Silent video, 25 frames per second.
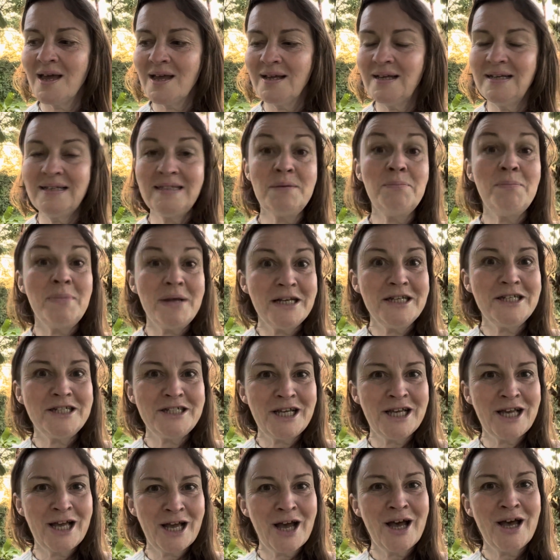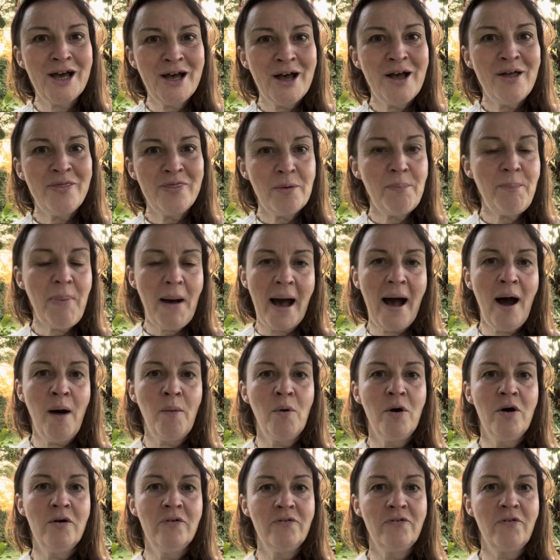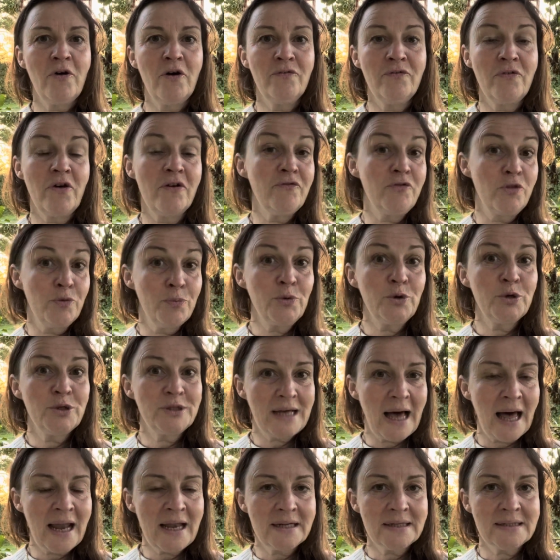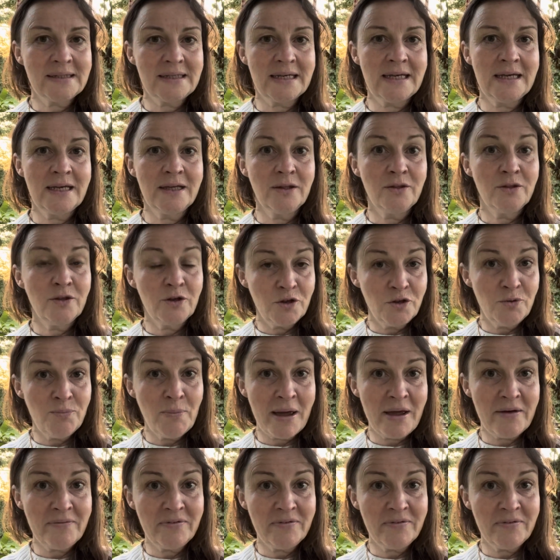diminishing the power of the brutality that you may have